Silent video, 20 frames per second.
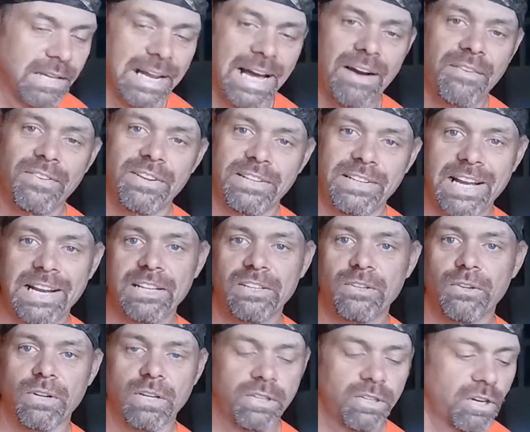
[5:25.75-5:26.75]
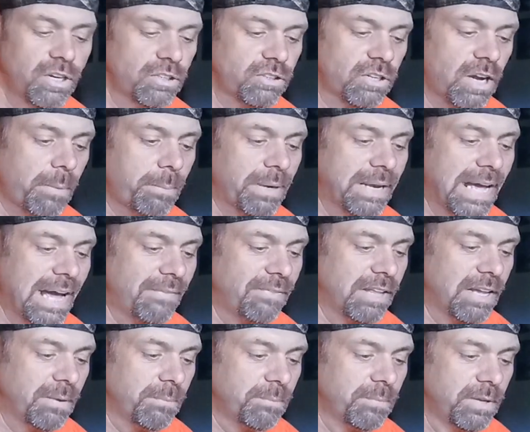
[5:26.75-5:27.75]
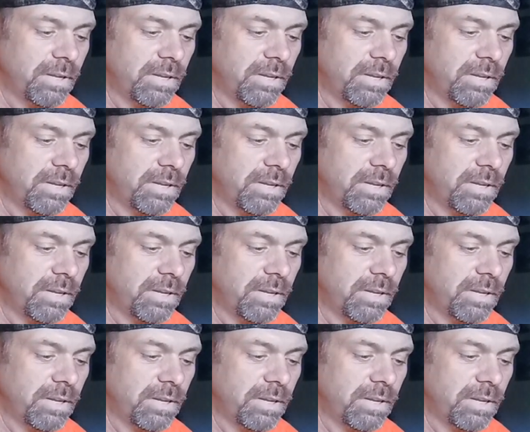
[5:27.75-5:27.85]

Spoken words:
having to take it to a guitar shop and have them